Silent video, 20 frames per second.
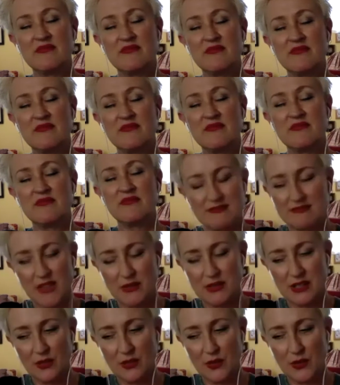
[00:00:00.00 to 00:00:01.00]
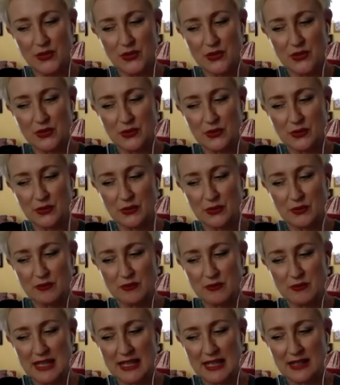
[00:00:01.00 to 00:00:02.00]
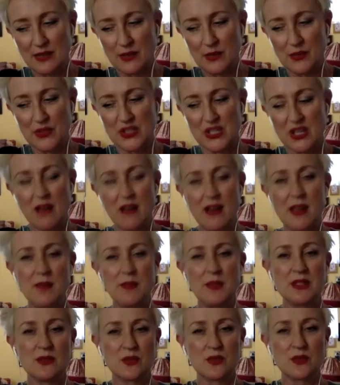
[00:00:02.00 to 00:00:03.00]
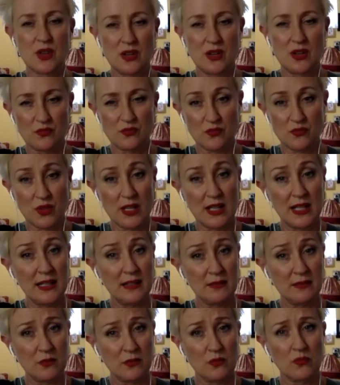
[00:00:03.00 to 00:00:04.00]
mother-in-law, sort of meddling all the time, and really